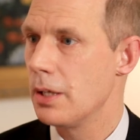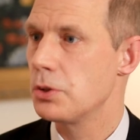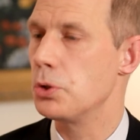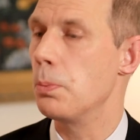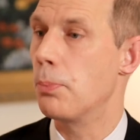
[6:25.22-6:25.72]

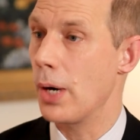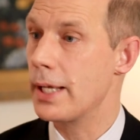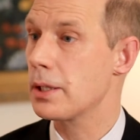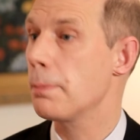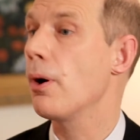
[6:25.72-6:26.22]
to
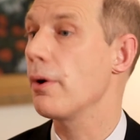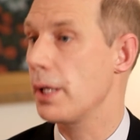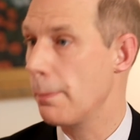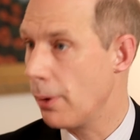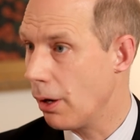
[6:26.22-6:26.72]
break the
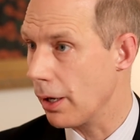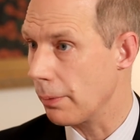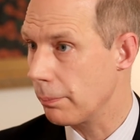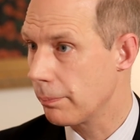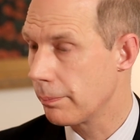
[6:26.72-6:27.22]
party
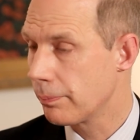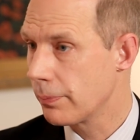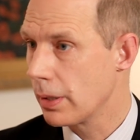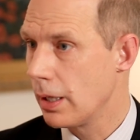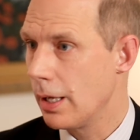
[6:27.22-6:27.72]
apart.
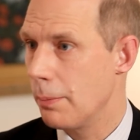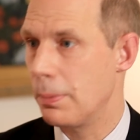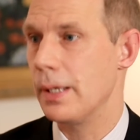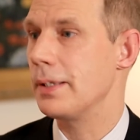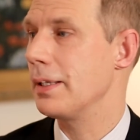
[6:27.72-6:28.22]

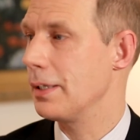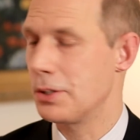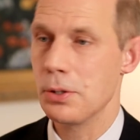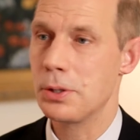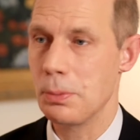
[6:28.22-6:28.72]
But the
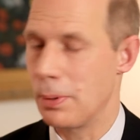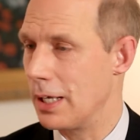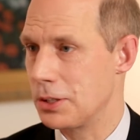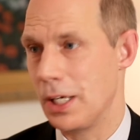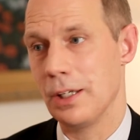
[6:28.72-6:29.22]
Tokyo
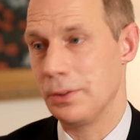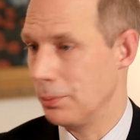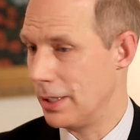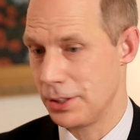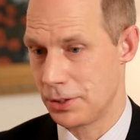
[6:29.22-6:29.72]
branch held the
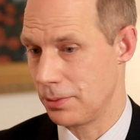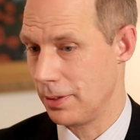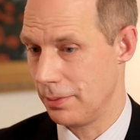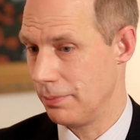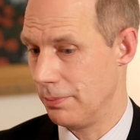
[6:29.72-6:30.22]

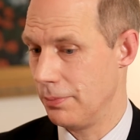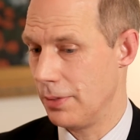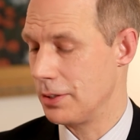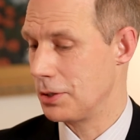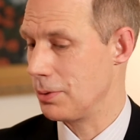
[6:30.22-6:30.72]

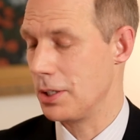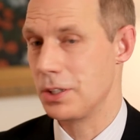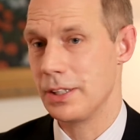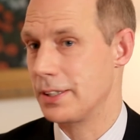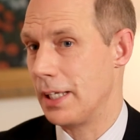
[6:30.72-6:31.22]

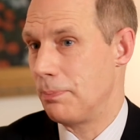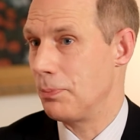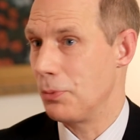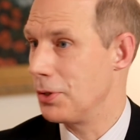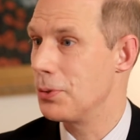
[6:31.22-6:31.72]
registration and said,
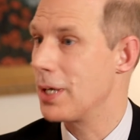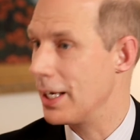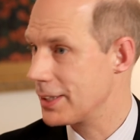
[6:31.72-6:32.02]
you guys